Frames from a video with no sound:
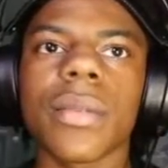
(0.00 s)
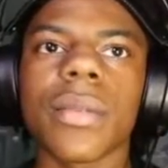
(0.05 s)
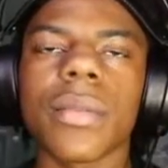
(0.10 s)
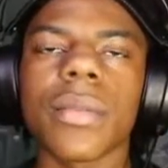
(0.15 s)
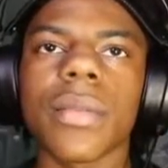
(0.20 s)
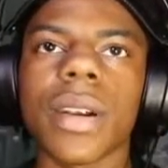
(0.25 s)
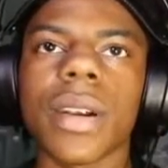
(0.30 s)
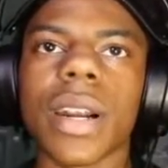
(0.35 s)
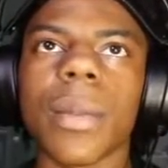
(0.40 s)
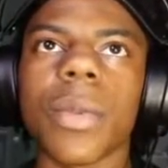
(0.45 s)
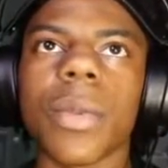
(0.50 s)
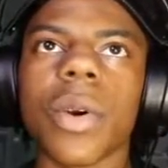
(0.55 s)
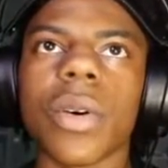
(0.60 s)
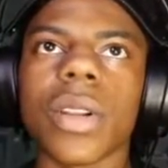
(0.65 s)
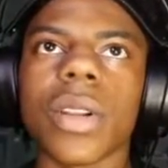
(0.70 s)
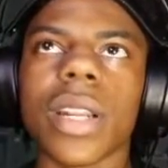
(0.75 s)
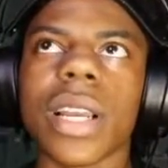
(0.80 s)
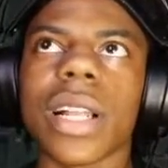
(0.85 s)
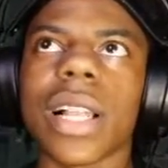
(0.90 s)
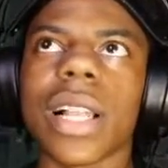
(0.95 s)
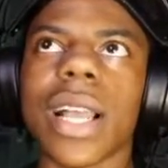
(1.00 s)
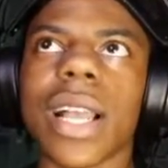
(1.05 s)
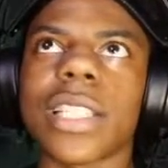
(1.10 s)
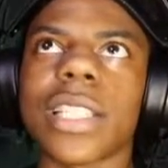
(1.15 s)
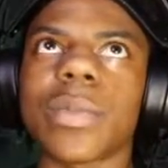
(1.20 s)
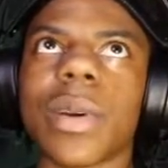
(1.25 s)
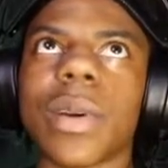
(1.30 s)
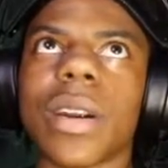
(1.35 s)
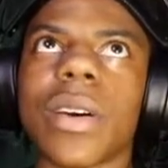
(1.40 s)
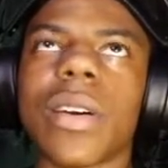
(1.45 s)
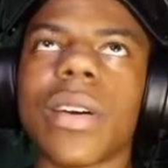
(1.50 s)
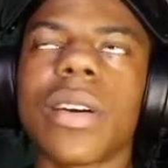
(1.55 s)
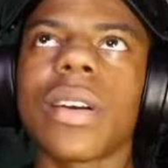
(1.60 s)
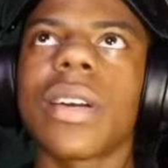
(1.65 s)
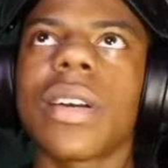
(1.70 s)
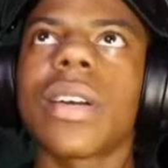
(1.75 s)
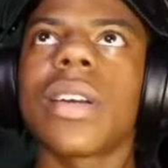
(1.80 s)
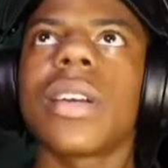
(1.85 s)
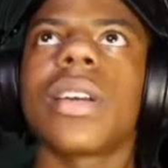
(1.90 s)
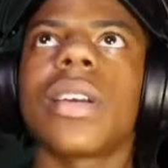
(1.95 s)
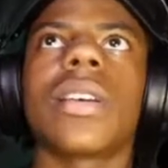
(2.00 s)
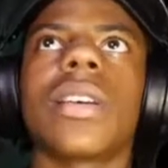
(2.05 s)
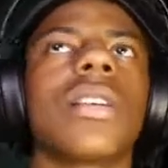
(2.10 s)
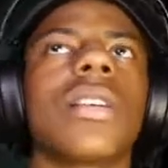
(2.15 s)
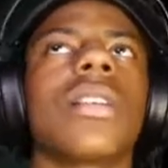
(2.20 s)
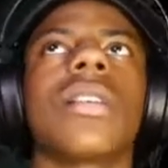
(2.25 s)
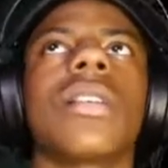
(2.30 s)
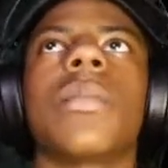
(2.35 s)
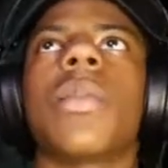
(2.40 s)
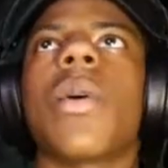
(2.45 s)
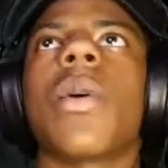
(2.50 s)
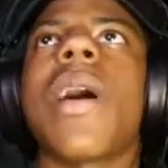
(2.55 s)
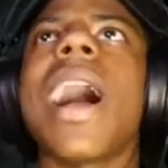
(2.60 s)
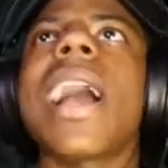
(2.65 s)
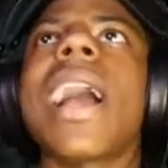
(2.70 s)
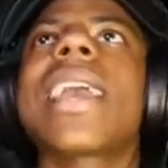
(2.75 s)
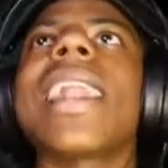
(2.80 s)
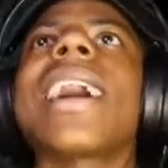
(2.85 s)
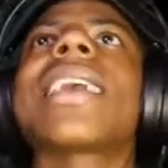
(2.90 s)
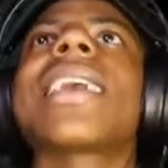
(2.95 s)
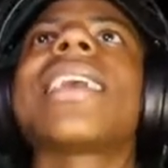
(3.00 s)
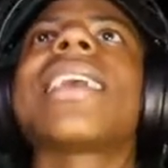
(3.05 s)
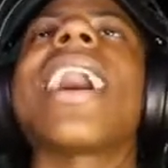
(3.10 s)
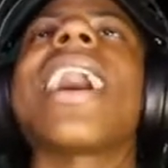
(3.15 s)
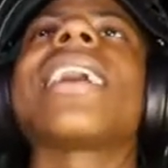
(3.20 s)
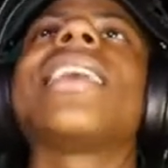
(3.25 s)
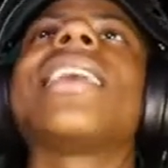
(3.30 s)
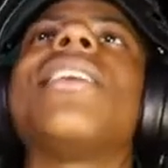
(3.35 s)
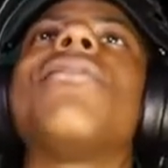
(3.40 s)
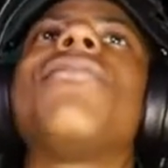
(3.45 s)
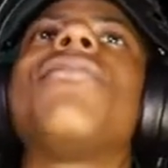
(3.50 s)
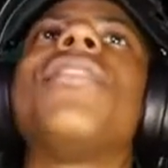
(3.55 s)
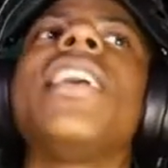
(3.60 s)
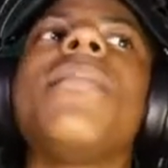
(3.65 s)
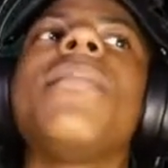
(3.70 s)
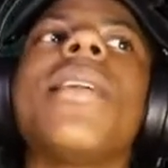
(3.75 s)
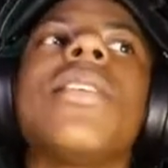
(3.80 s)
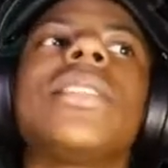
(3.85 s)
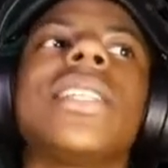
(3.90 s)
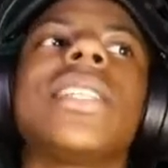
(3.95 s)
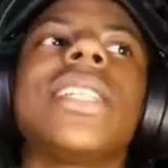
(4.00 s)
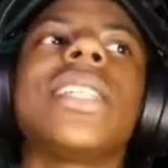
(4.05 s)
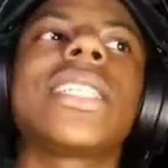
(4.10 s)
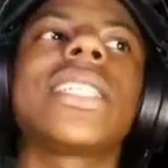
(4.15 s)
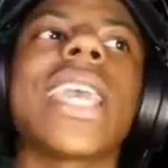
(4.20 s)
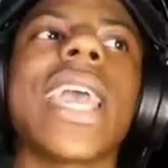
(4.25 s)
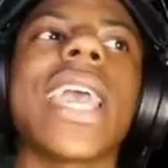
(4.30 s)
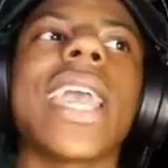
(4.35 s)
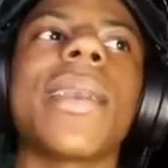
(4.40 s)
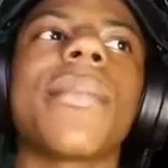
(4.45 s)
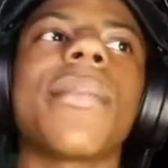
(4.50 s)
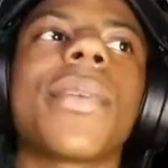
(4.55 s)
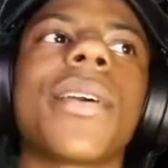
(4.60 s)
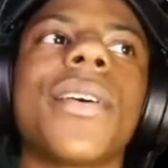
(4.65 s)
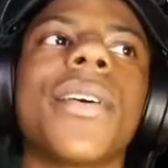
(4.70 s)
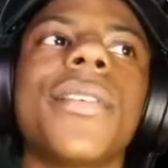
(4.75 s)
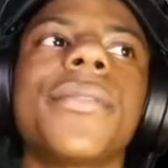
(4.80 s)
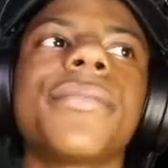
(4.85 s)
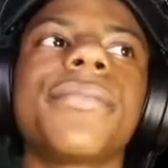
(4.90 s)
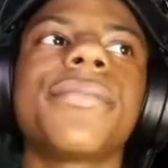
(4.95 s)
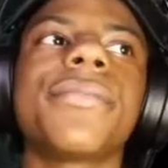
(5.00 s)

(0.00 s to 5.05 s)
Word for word: Bro, I'm going into class, bro. Bro, why can I not get females in this game, bro?